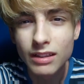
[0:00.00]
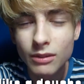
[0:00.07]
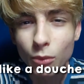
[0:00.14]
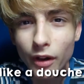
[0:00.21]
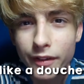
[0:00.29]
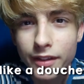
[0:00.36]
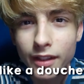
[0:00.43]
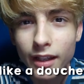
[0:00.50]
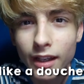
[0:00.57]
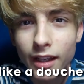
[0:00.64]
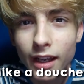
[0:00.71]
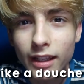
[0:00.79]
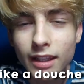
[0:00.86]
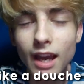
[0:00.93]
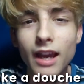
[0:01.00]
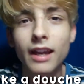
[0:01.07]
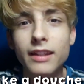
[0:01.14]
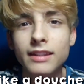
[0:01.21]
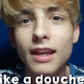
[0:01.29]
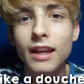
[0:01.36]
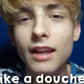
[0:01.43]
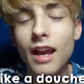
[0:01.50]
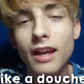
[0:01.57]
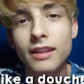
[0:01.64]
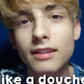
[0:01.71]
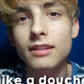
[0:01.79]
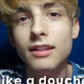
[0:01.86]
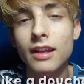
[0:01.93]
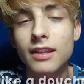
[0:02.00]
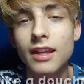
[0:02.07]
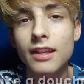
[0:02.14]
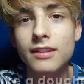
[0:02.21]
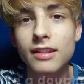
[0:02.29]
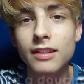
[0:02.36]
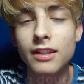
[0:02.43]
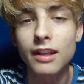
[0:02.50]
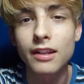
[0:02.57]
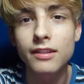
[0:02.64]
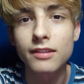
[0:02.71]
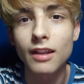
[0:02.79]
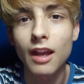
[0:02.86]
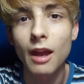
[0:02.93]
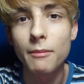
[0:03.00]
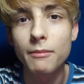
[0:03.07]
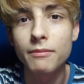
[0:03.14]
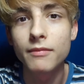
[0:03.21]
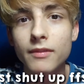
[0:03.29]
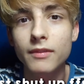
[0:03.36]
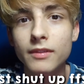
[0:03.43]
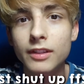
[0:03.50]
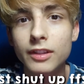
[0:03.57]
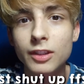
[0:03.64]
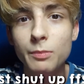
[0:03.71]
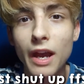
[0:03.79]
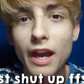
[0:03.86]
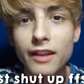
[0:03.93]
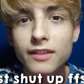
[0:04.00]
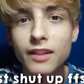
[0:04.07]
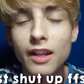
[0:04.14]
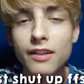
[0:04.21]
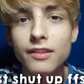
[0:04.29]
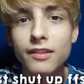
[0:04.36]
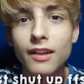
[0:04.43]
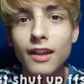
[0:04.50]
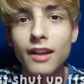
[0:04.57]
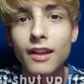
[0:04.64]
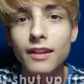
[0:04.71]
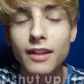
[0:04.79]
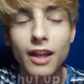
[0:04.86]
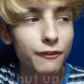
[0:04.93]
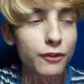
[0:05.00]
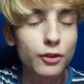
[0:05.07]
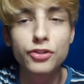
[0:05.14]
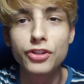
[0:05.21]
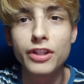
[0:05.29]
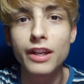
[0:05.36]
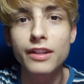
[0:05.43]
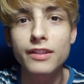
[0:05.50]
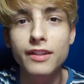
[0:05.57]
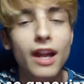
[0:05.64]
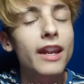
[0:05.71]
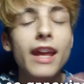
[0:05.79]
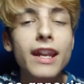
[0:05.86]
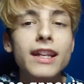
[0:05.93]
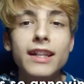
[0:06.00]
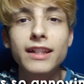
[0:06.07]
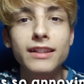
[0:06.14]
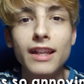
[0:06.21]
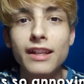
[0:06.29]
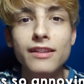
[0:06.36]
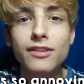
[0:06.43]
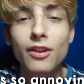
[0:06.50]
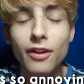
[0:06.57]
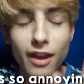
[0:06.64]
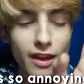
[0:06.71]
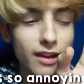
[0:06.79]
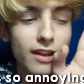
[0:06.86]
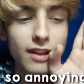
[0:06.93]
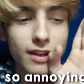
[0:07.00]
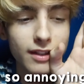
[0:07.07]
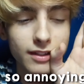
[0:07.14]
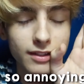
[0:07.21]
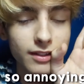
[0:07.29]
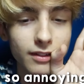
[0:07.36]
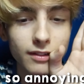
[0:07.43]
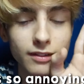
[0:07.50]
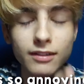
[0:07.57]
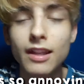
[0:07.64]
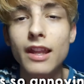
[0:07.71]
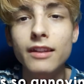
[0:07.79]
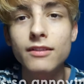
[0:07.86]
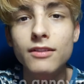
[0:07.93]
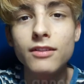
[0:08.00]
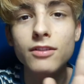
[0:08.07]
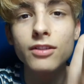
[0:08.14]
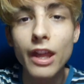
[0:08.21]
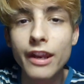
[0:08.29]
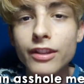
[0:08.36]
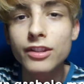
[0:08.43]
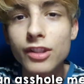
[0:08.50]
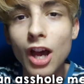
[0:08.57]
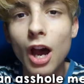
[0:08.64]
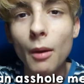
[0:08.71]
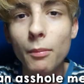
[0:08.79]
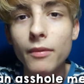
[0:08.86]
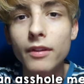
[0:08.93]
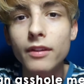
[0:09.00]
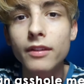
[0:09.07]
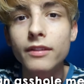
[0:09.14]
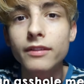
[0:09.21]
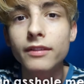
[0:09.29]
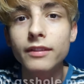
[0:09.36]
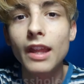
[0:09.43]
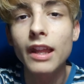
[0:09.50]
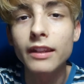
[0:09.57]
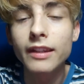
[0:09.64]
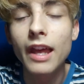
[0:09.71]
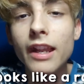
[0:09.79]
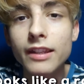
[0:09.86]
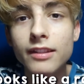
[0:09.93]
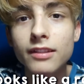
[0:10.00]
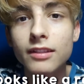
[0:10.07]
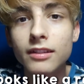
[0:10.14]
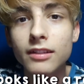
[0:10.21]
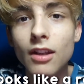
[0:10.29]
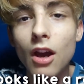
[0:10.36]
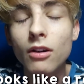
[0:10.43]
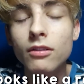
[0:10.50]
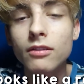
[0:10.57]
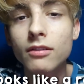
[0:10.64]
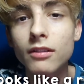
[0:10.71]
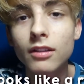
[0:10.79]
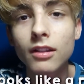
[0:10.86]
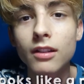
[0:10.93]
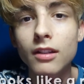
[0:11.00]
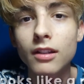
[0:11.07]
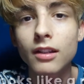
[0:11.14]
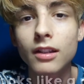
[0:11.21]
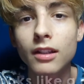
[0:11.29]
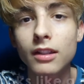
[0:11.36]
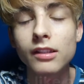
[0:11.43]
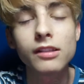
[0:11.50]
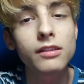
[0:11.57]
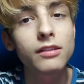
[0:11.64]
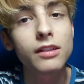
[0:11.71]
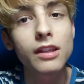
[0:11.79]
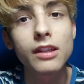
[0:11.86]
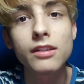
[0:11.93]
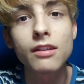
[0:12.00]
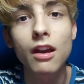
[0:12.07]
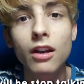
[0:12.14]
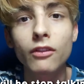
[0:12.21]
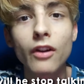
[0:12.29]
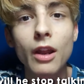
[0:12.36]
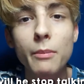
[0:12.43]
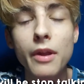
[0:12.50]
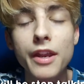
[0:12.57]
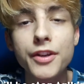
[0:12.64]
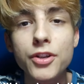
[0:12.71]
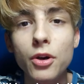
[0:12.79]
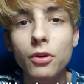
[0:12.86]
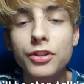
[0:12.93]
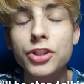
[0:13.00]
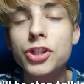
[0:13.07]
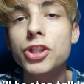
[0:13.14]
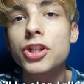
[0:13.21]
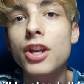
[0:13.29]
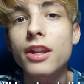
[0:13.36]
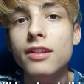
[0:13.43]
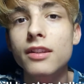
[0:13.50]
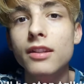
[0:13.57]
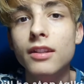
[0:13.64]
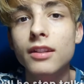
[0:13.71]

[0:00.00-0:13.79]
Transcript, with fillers: What? I can't see Dennis. This is past Dennis, not future Dennis, not editing Dennis. Okay. Dennis, stop. Dennis. Oh, he's on a rampage. Holy shit.